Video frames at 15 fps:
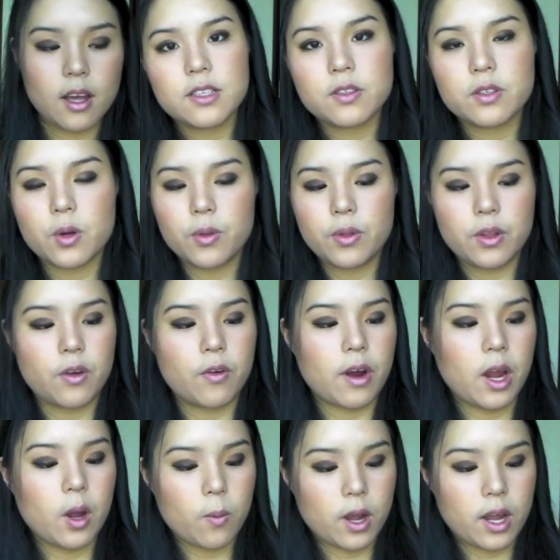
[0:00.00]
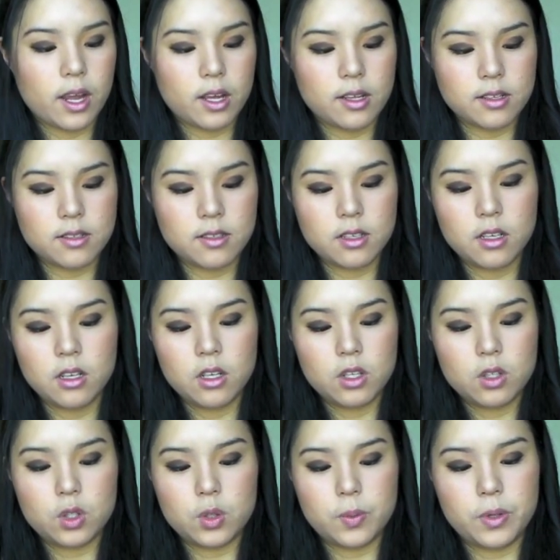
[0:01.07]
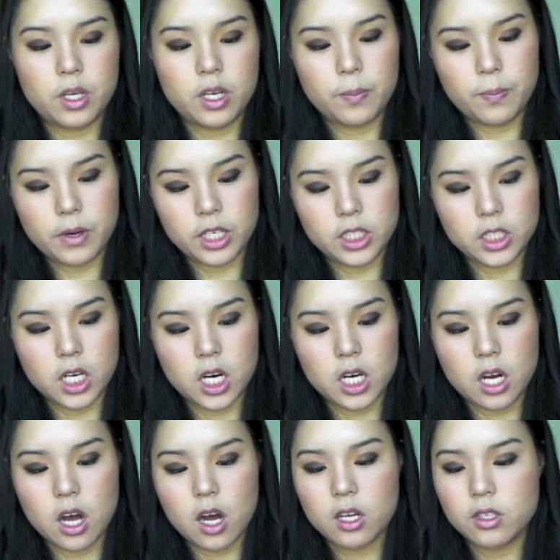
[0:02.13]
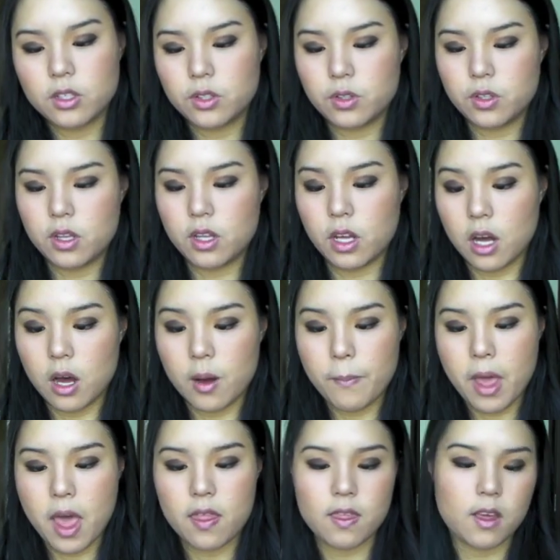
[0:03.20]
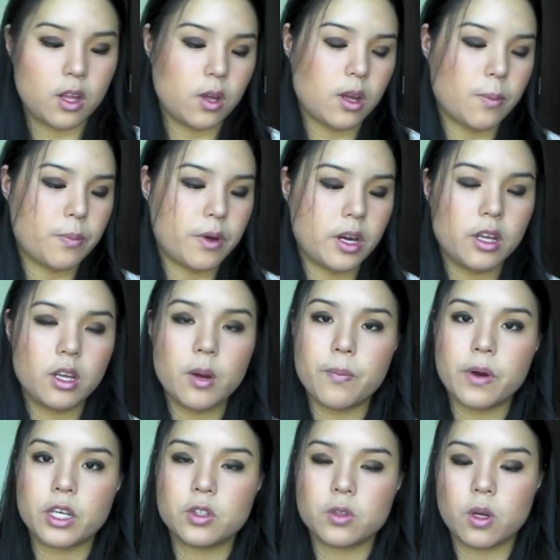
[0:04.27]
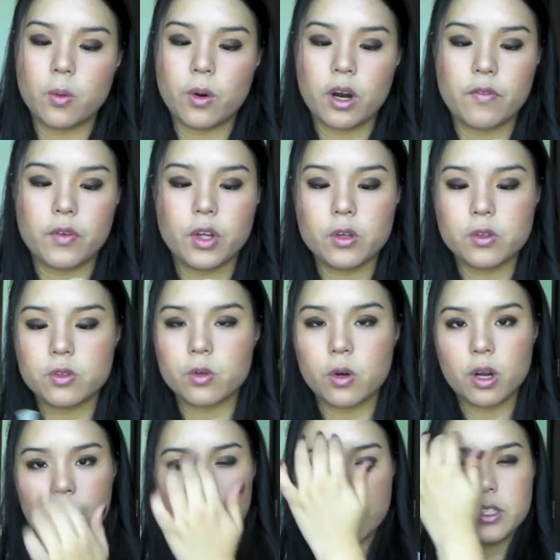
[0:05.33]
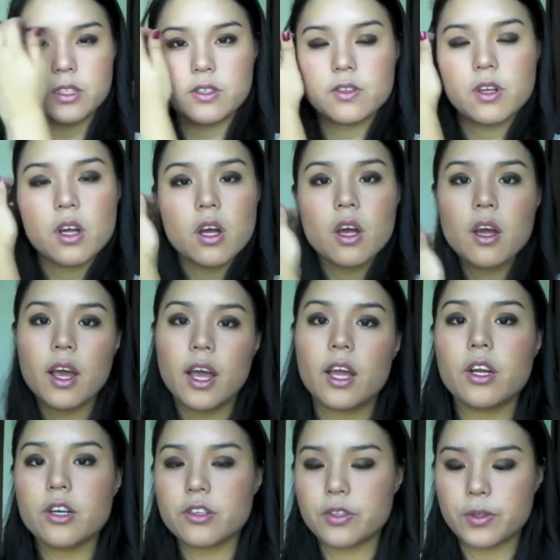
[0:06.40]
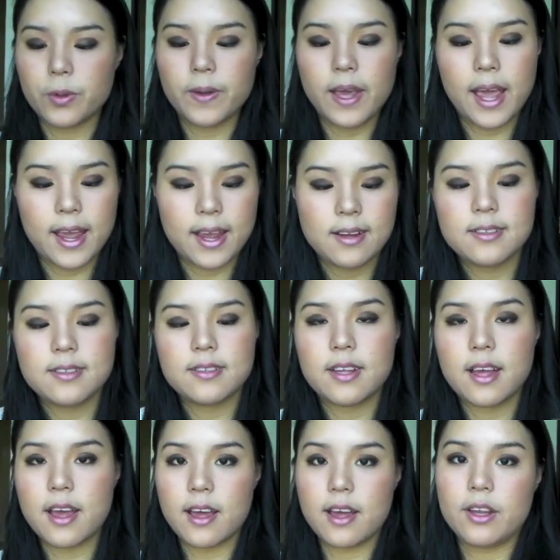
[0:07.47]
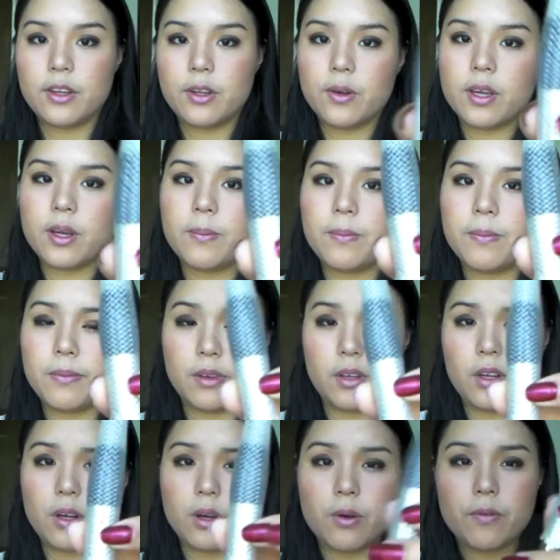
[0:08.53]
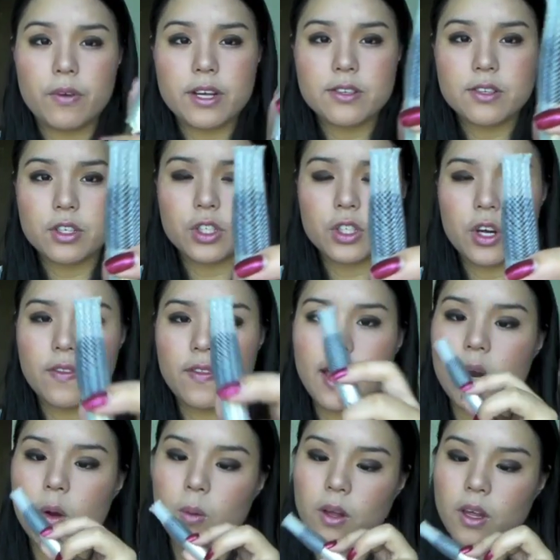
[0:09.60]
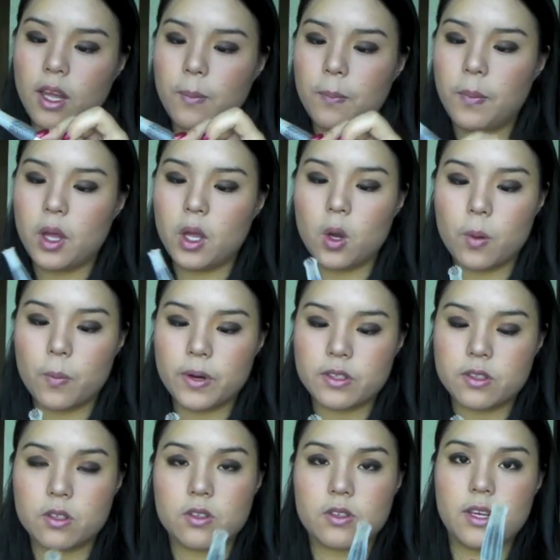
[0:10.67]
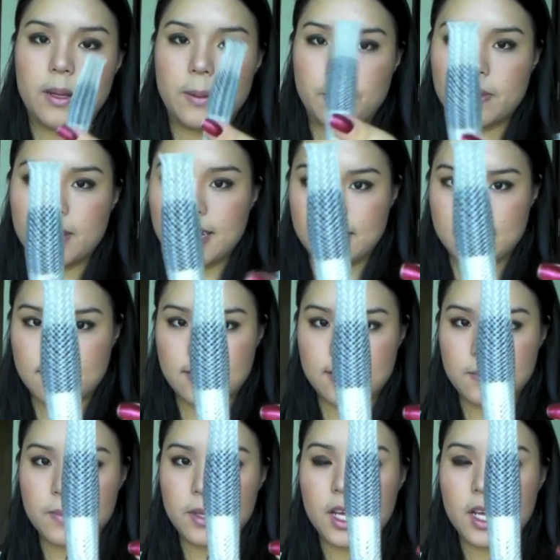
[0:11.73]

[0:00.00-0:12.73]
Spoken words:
So the great way is to put a brush guard on them, and then you can put in your brush roll wherever you store your brushes, in your suitcase, and you can, rest assured that it will keep your bristles in place.